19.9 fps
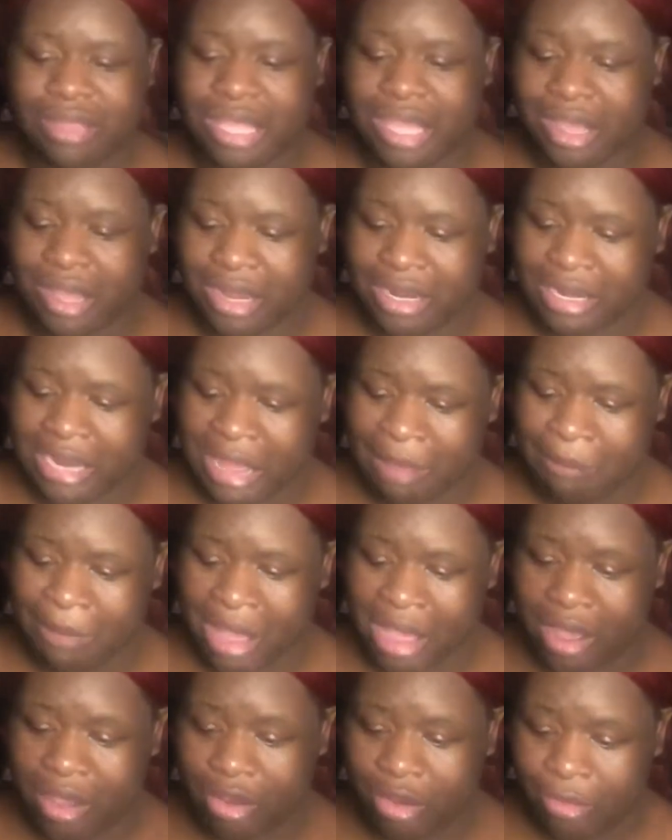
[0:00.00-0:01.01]
get her like
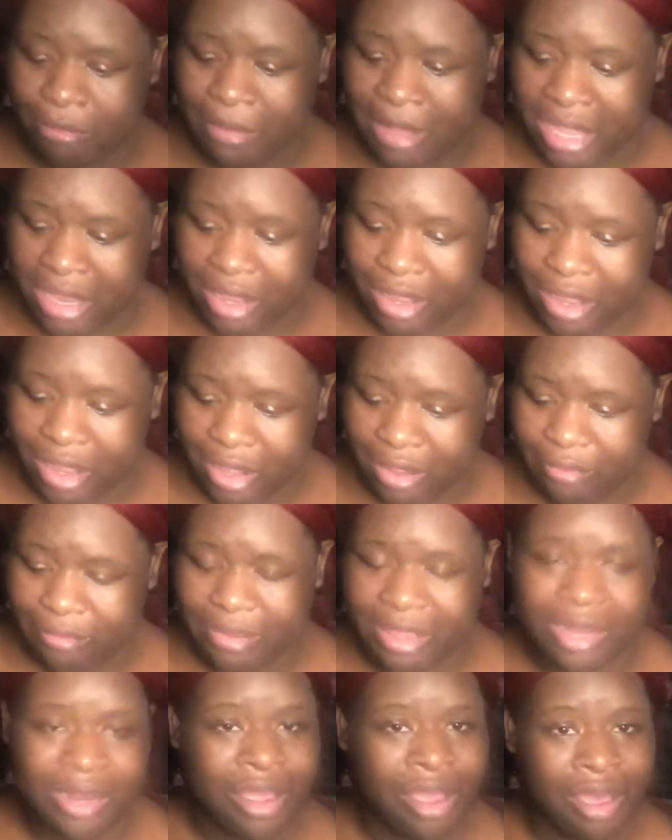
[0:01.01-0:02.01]
my old
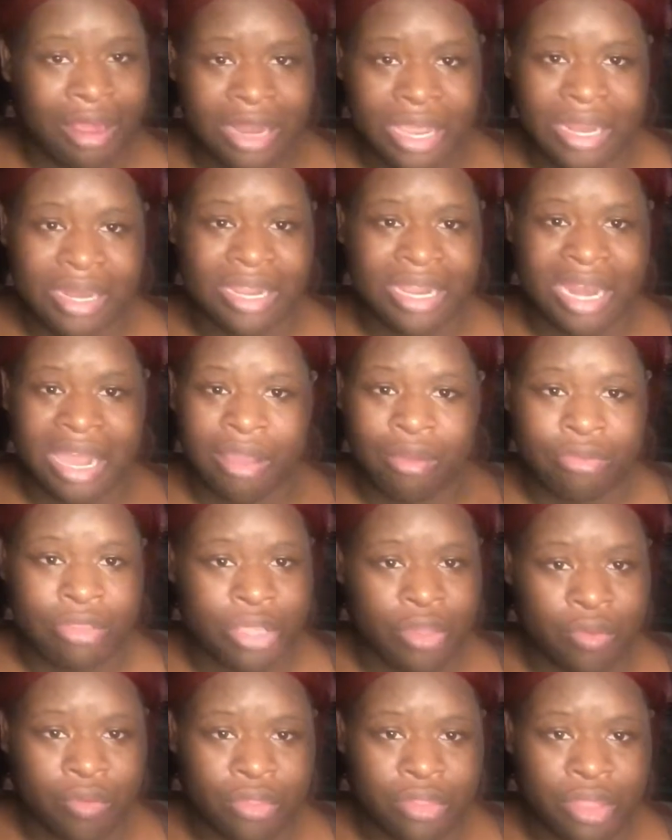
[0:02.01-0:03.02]
makeup and all that I don't
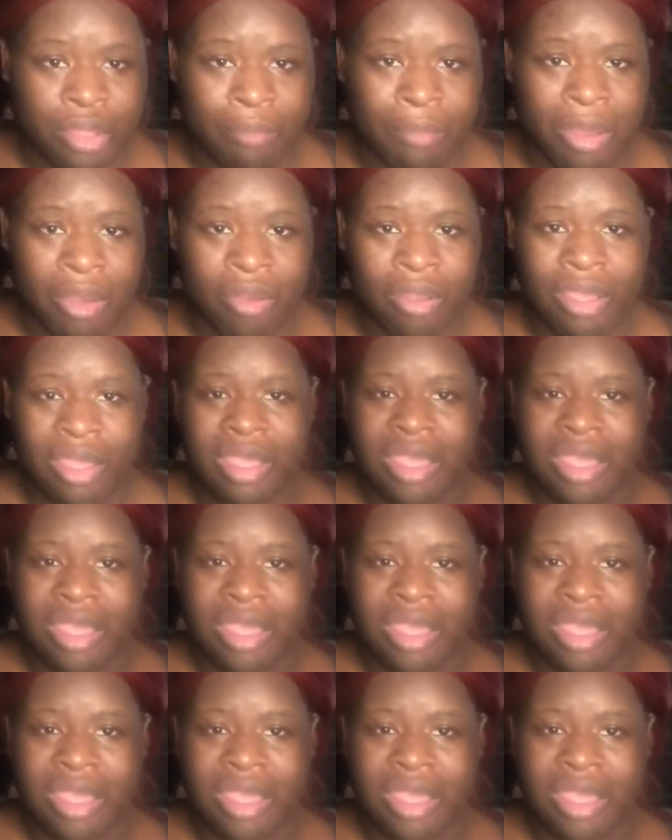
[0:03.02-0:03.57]
use no more.